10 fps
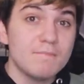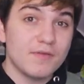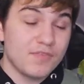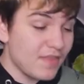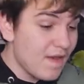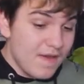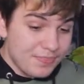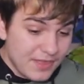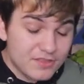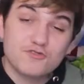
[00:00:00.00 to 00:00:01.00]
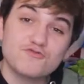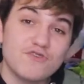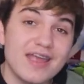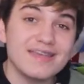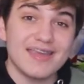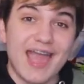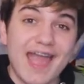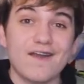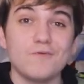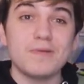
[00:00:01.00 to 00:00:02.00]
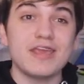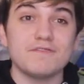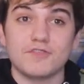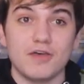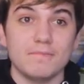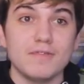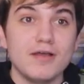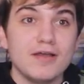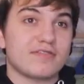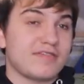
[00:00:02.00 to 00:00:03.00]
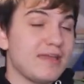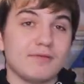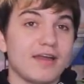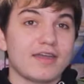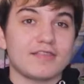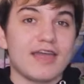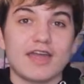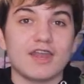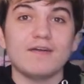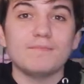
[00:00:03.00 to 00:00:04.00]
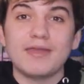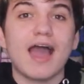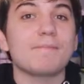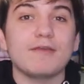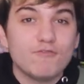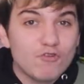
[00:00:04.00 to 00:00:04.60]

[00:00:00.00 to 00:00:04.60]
but it's crazy how many of them seem like they're going to be happy